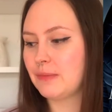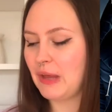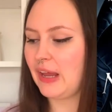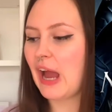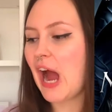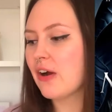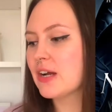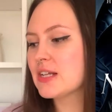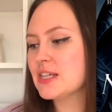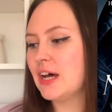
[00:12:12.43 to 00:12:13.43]
the main
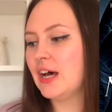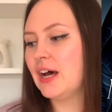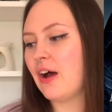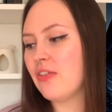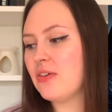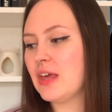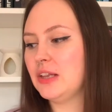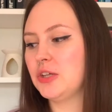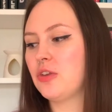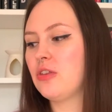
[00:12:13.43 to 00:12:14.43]
character. I think it
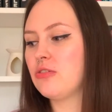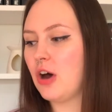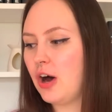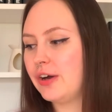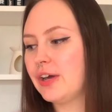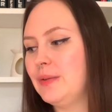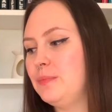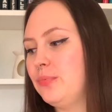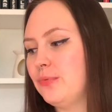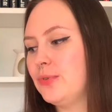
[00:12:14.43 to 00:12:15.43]
looks dark
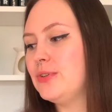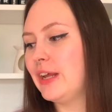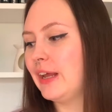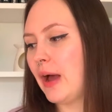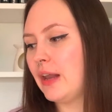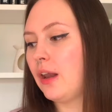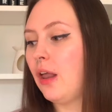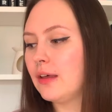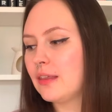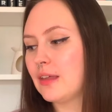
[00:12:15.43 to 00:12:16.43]
and brooding, and I
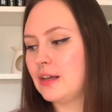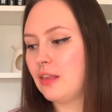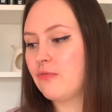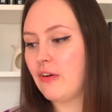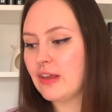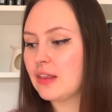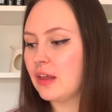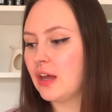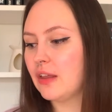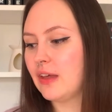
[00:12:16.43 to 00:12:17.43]
like that it's very
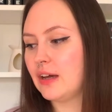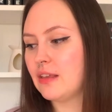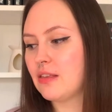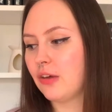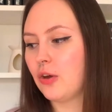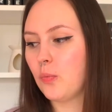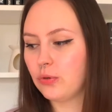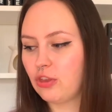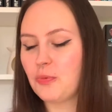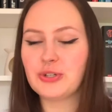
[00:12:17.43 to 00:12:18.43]
clear that it's like
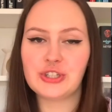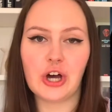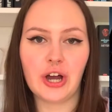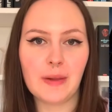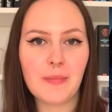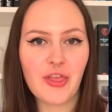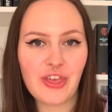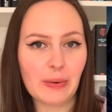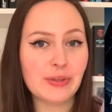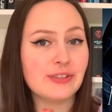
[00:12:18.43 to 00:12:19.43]
once upon a time
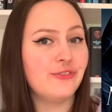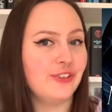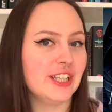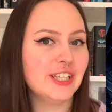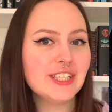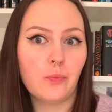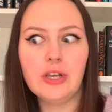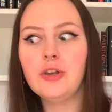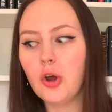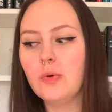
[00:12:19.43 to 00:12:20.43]
there was a villain. We
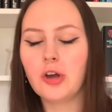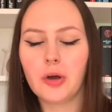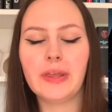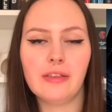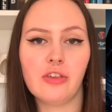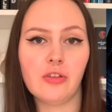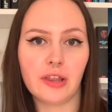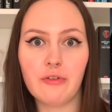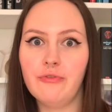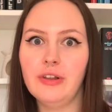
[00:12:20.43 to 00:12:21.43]
know we're going into like
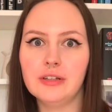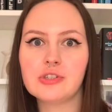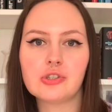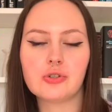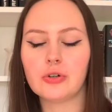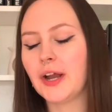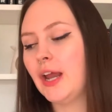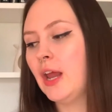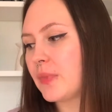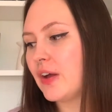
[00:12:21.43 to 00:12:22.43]
a villain
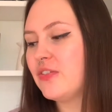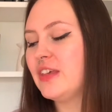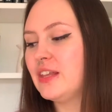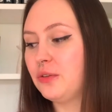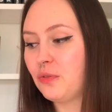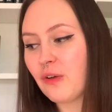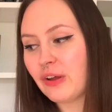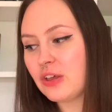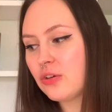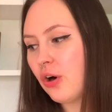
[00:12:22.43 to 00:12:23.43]
story. I think it looks
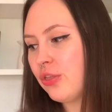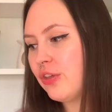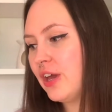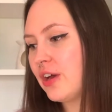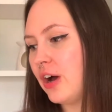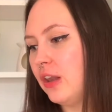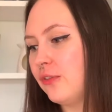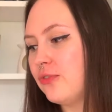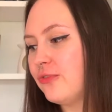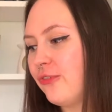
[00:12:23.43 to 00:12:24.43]
very gothic. I
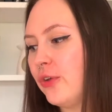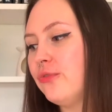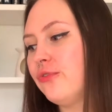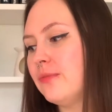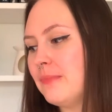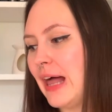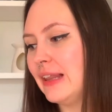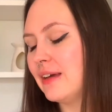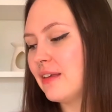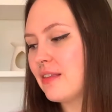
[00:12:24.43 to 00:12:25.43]
love the font for
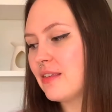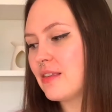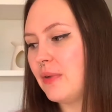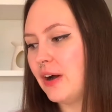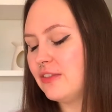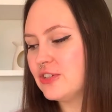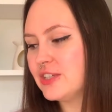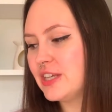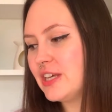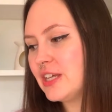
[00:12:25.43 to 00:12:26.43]
Malice. I just
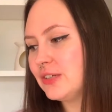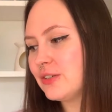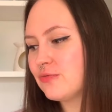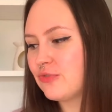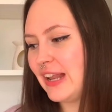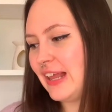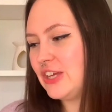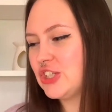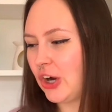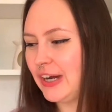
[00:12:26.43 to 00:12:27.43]
think it looks really
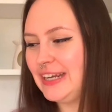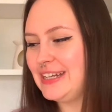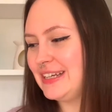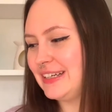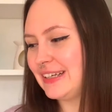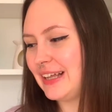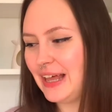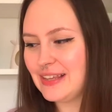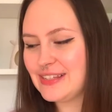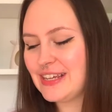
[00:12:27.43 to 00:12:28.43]
shiny and
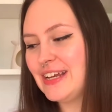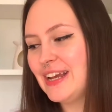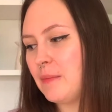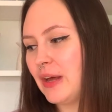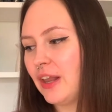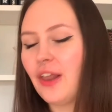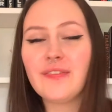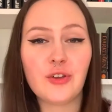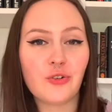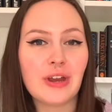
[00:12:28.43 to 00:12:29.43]
classy, and I like
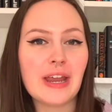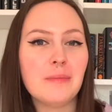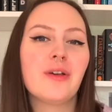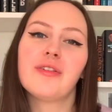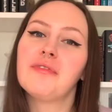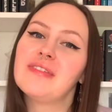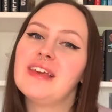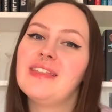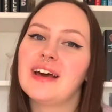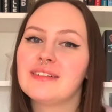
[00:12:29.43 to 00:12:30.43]
the green because
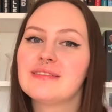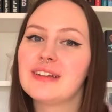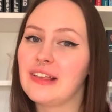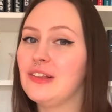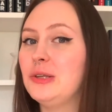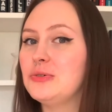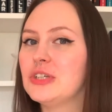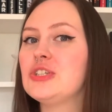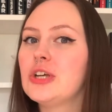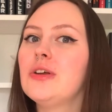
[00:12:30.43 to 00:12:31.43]
obviously that is
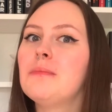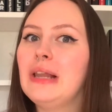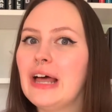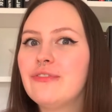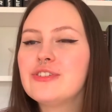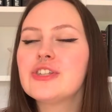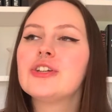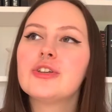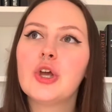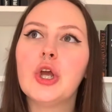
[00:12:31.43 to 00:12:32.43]
alluding to
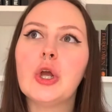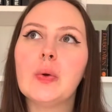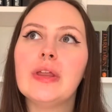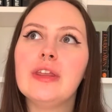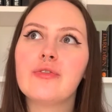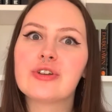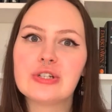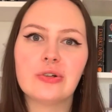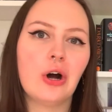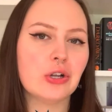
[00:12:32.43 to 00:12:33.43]
Maleficent, who in the
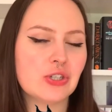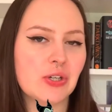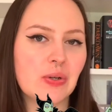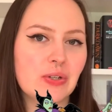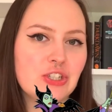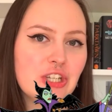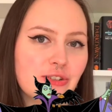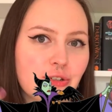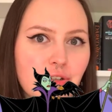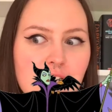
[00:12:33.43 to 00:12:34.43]
original cartoon she's
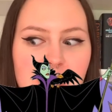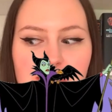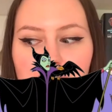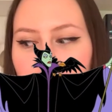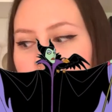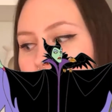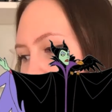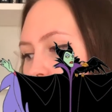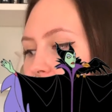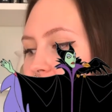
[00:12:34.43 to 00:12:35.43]
got green skin,
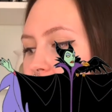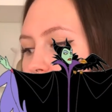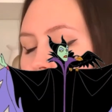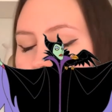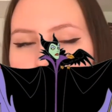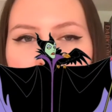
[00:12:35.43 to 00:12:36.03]
and obviously like the